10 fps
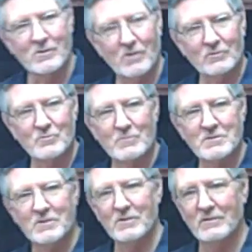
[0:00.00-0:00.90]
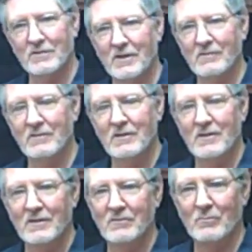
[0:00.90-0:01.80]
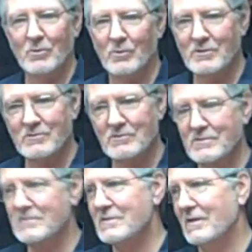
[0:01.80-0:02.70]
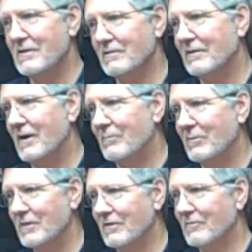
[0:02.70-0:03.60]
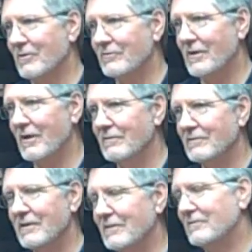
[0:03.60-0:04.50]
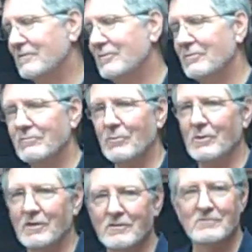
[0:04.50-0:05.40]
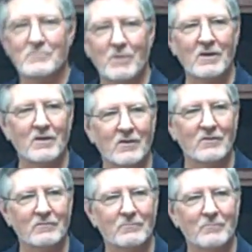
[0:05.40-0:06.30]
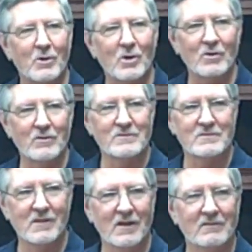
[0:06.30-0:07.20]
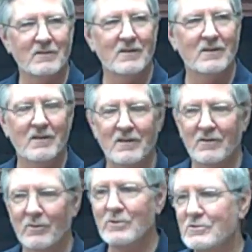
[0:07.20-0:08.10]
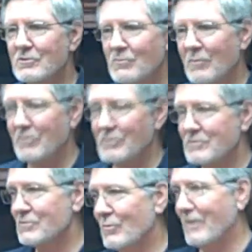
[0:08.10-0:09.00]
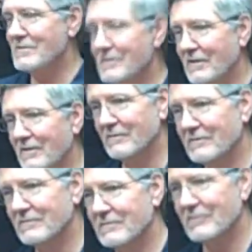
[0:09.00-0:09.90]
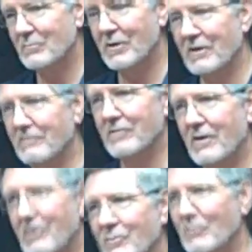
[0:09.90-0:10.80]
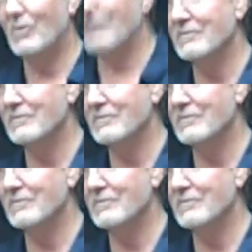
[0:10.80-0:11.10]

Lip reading: mulch material down, put oysters and seed on top, and then it grows out. It takes 2 to 4 years, depending on the part of the state. Oysters reproduce twice a year, spring and fall, when water